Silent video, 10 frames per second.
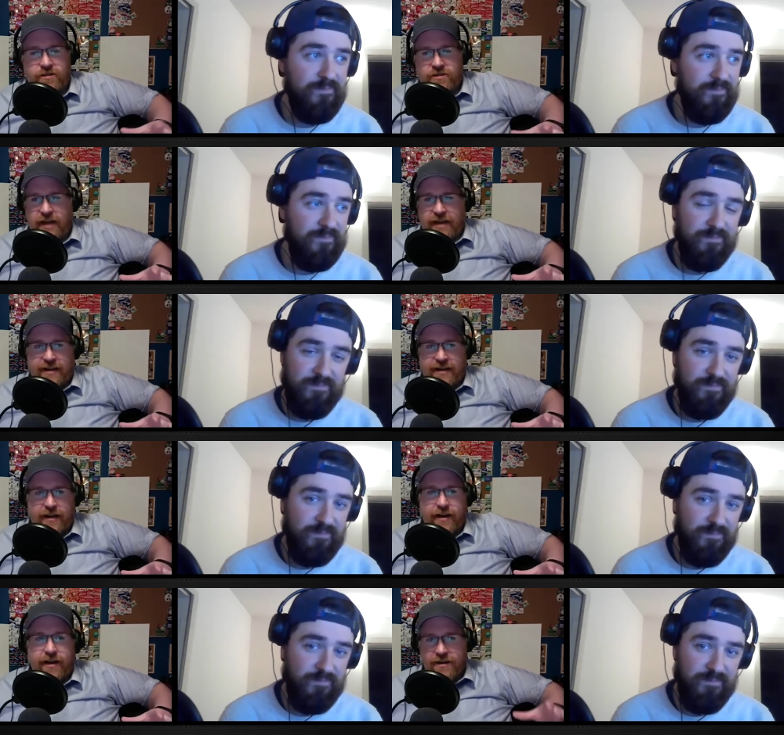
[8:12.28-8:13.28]
Speaker 1: that
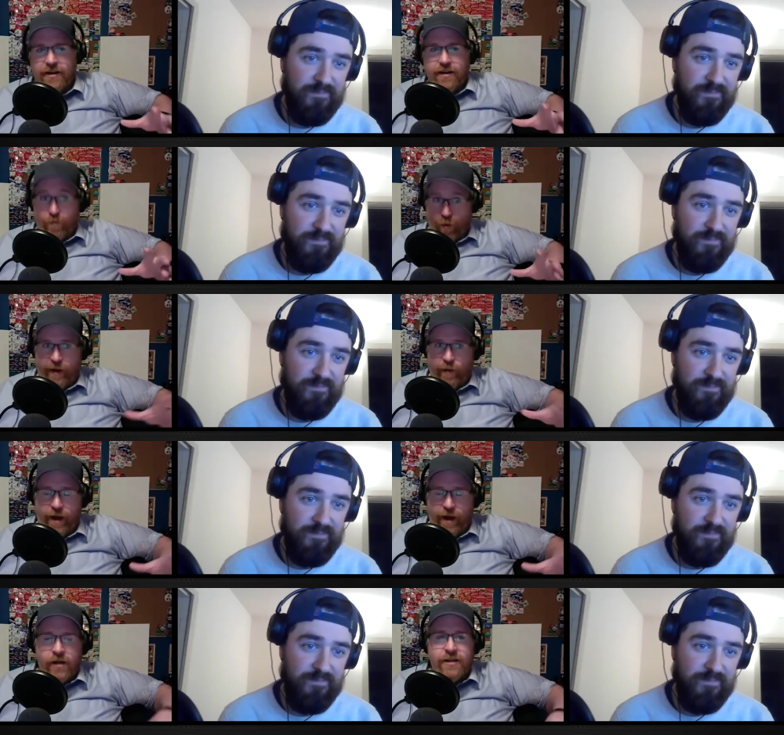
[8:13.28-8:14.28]
decade quite
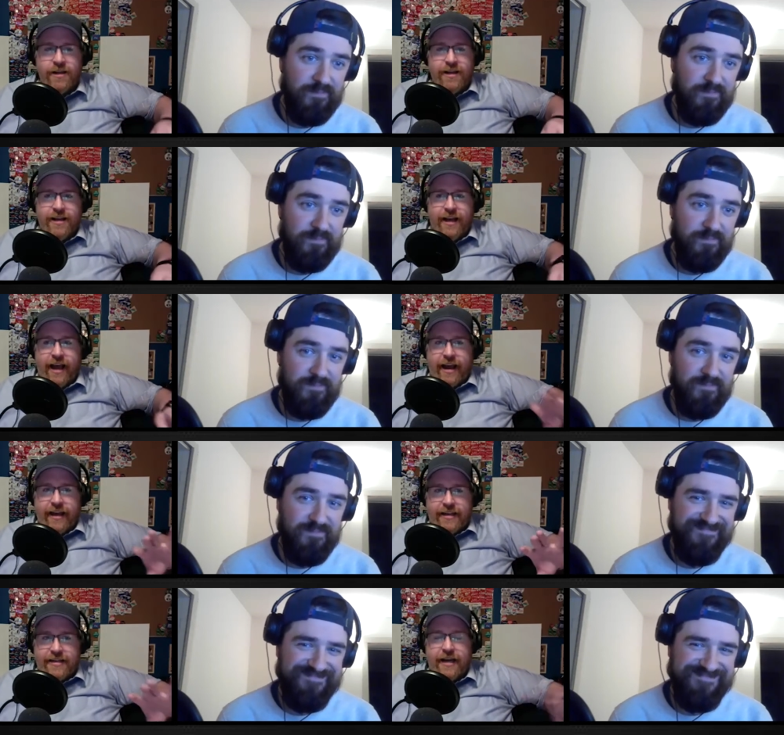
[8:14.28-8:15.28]
well. And
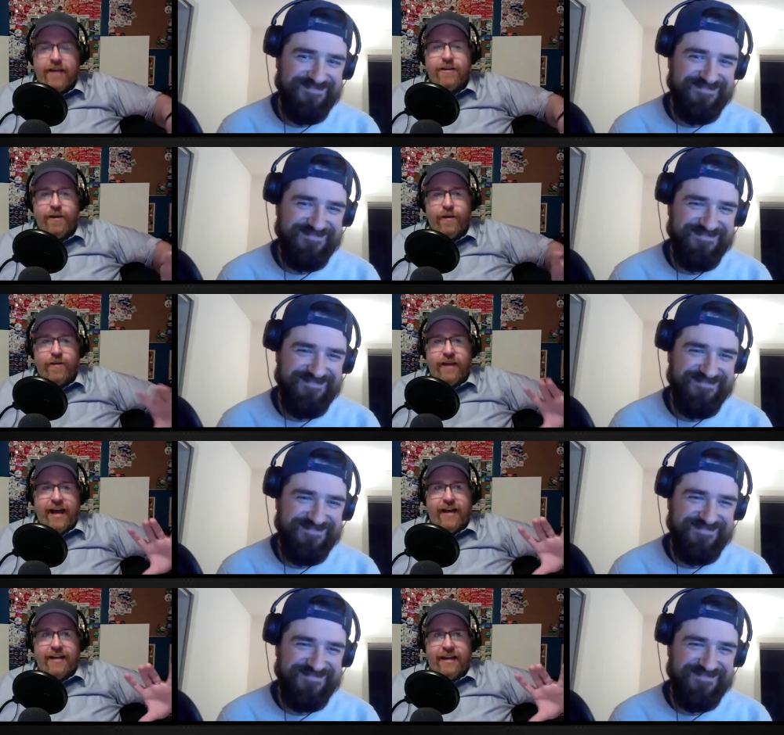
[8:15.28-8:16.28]
I can tell you
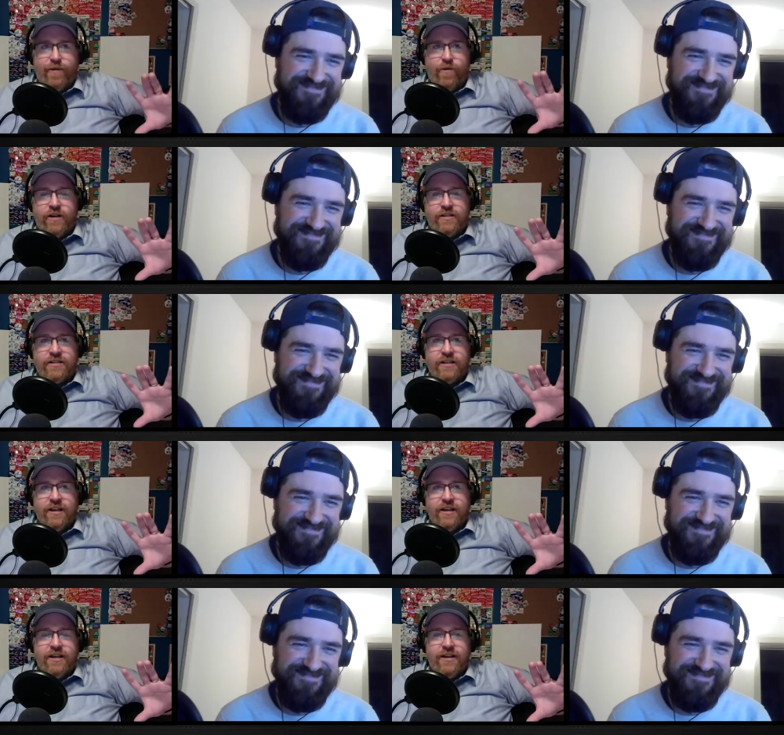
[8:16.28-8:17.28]
that it was
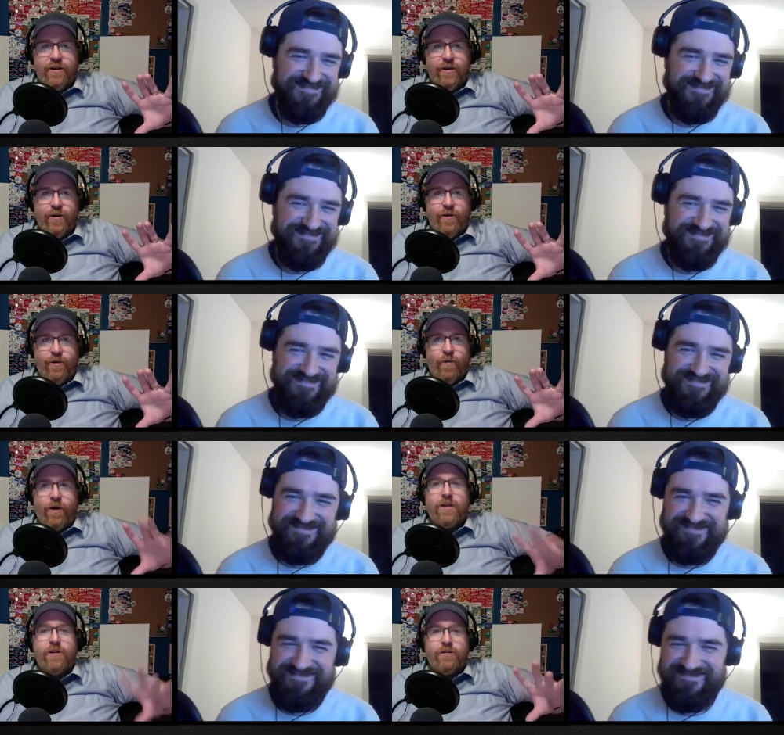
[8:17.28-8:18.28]

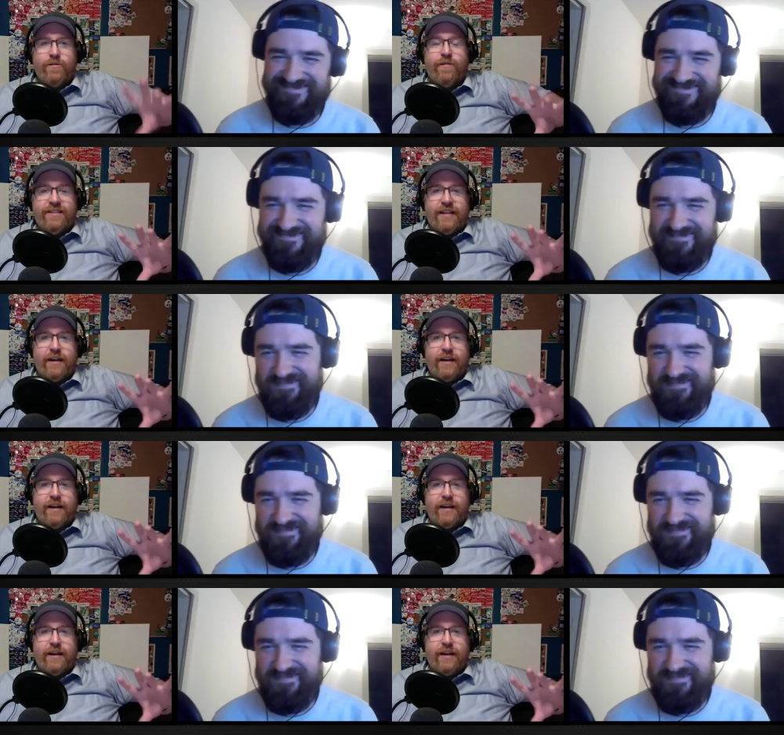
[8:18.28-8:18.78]
one of those movies that I